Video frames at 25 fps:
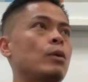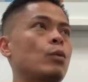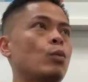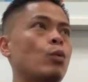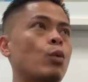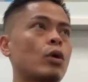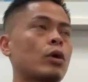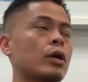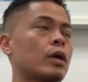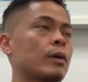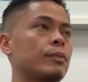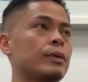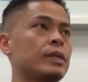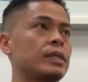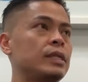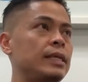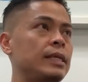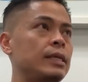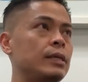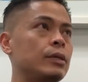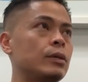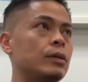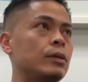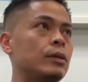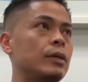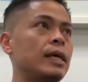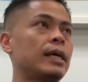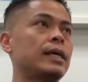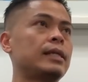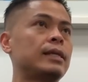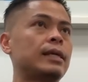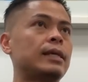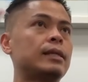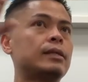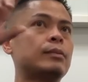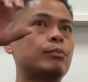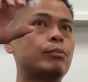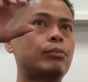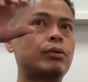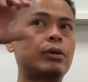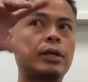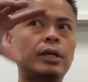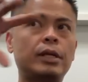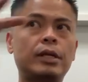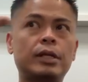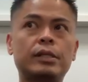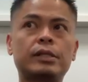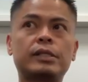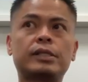work up a deal and then put it